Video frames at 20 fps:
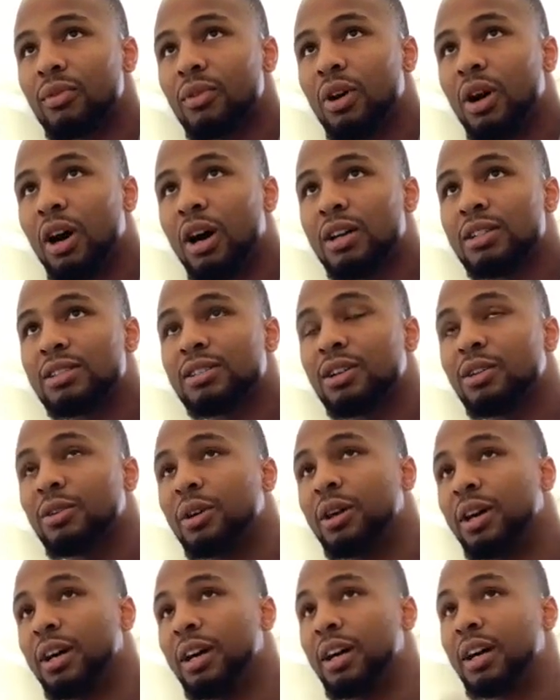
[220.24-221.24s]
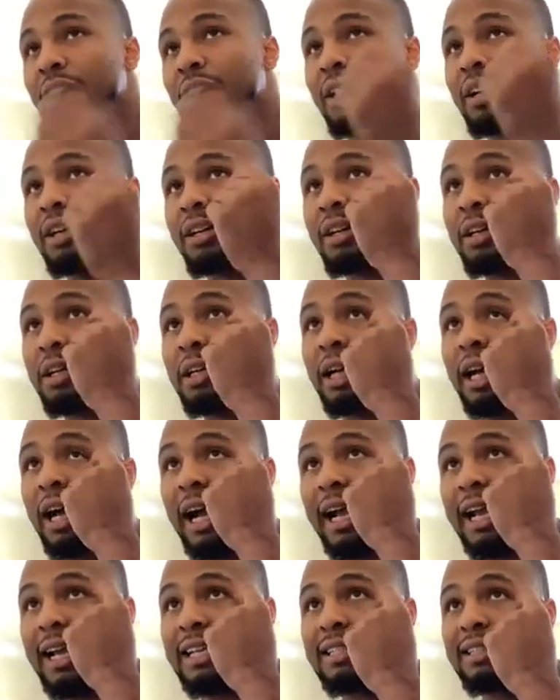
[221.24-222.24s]
I
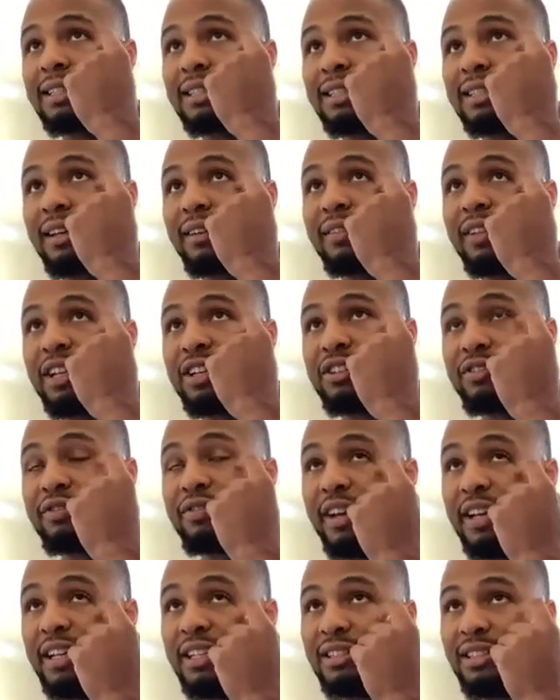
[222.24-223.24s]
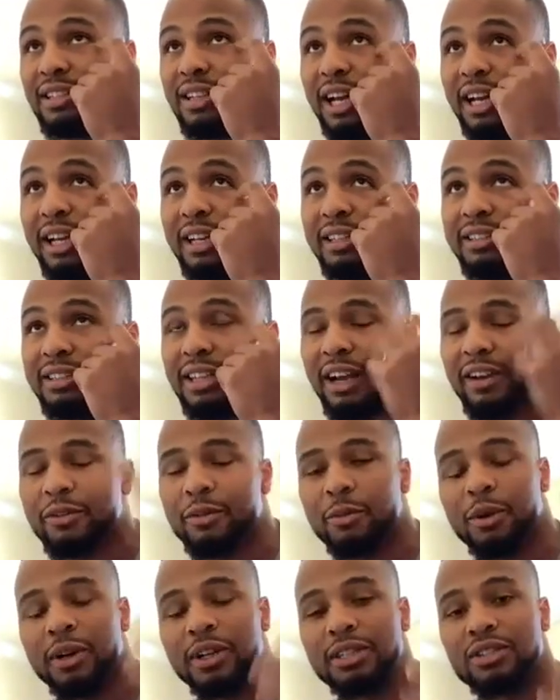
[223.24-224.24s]
guess the stuff that you face, like,
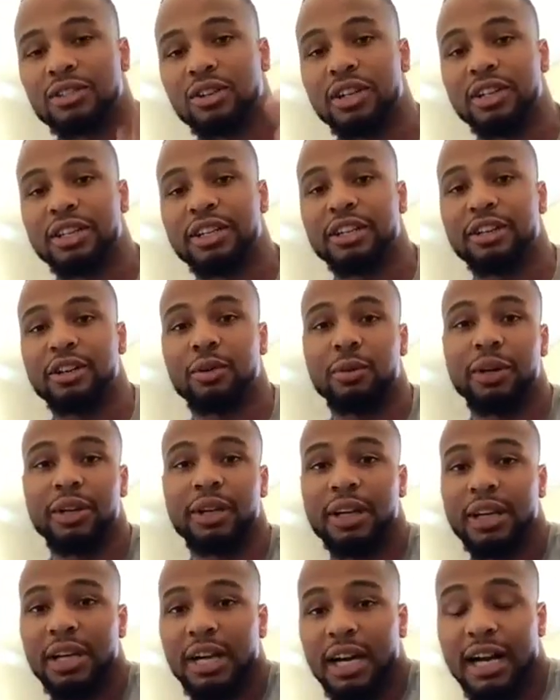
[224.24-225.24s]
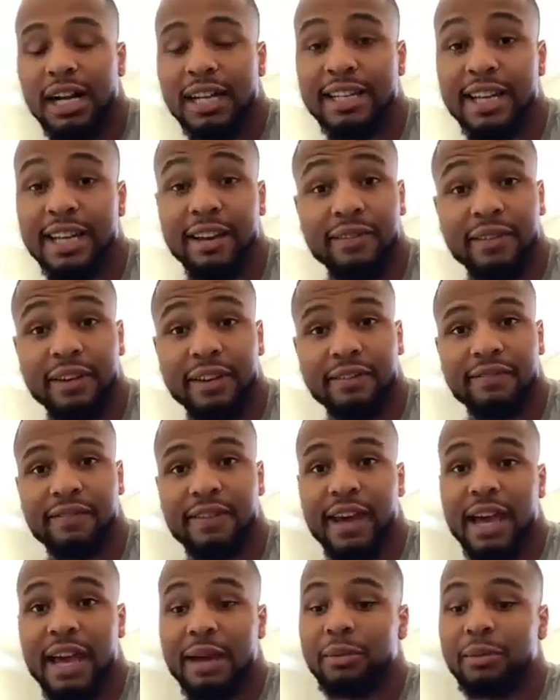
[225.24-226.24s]
everyone's gonna deal with a death in the
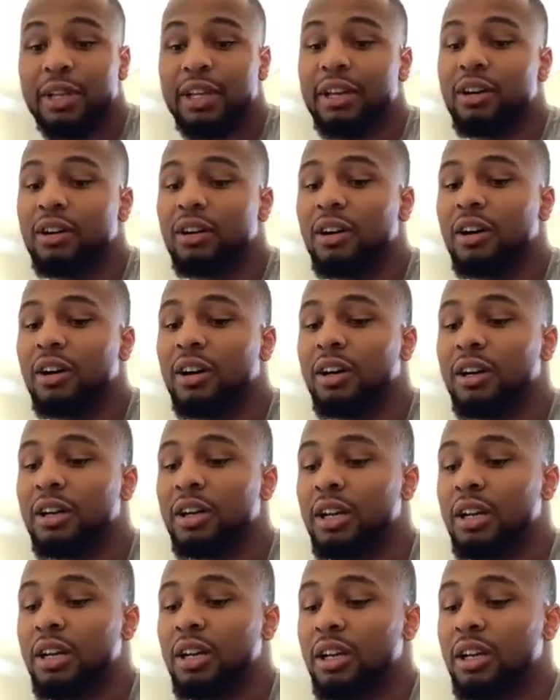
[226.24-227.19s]
family, or,